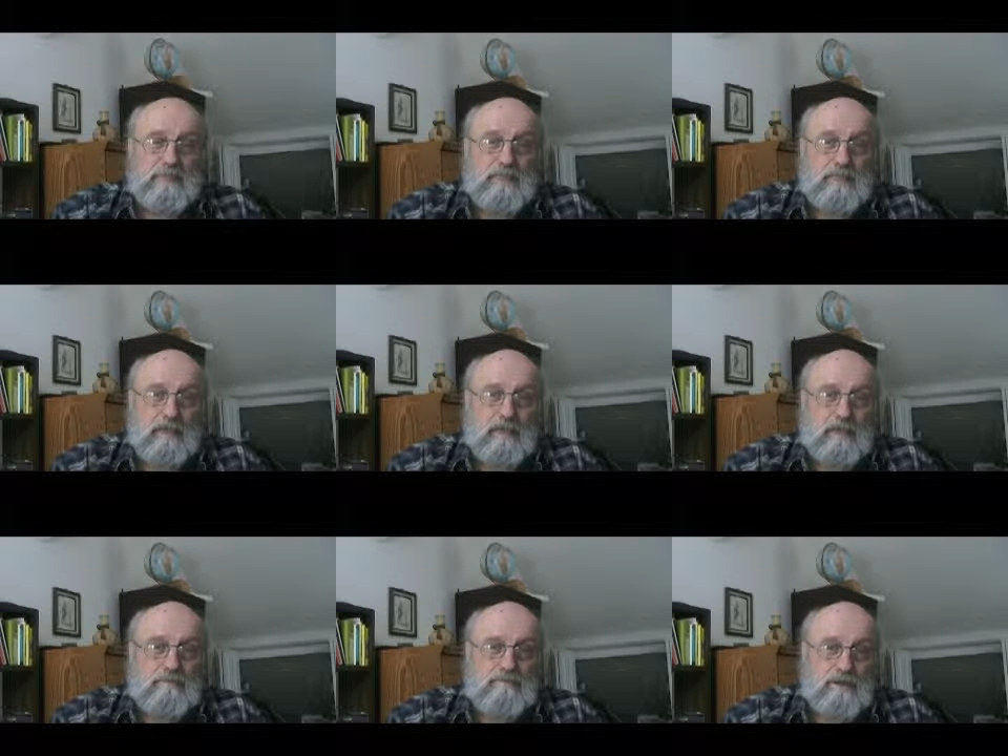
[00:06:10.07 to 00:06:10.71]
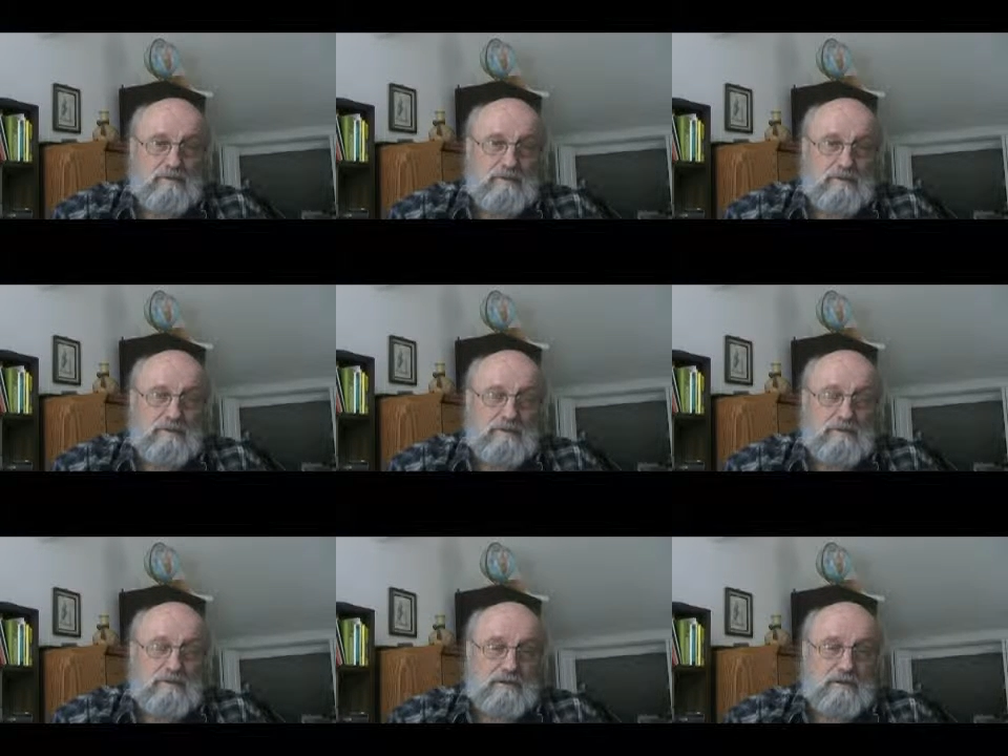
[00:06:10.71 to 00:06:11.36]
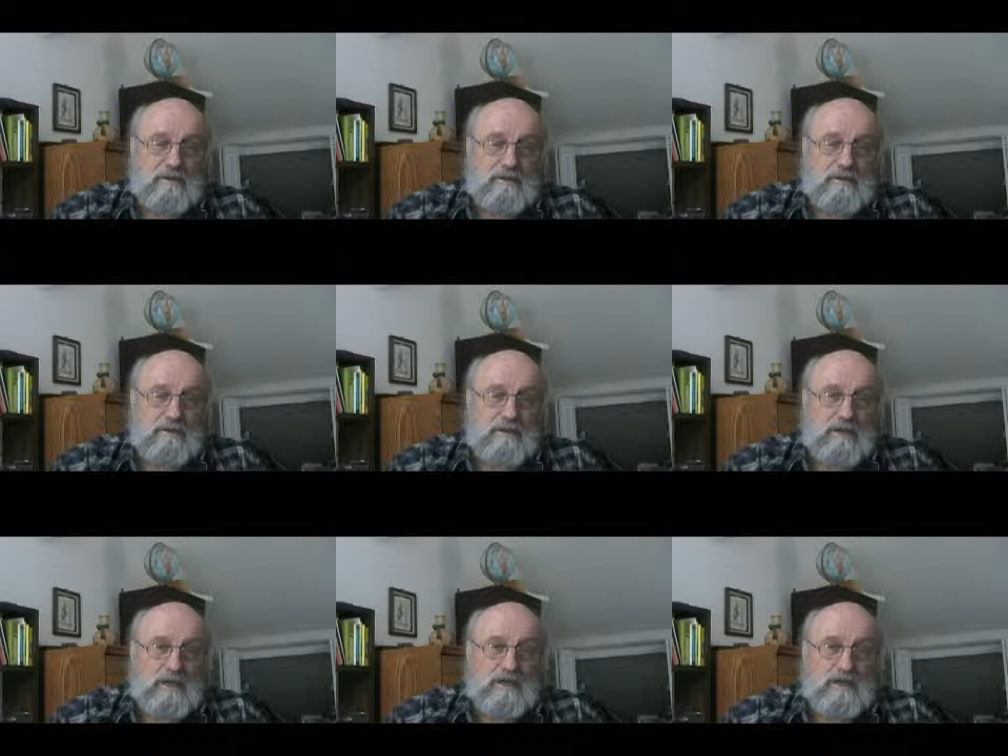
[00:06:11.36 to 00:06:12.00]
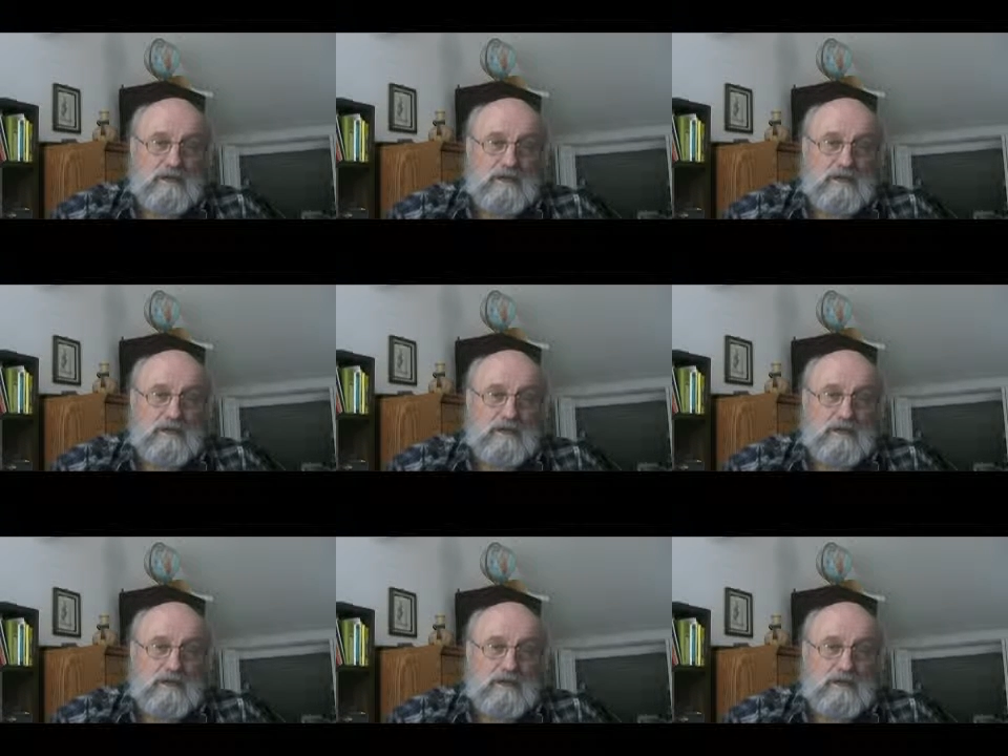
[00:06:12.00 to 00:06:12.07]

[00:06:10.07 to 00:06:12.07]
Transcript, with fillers: Yeah, I'm listening. Okay, go ahead.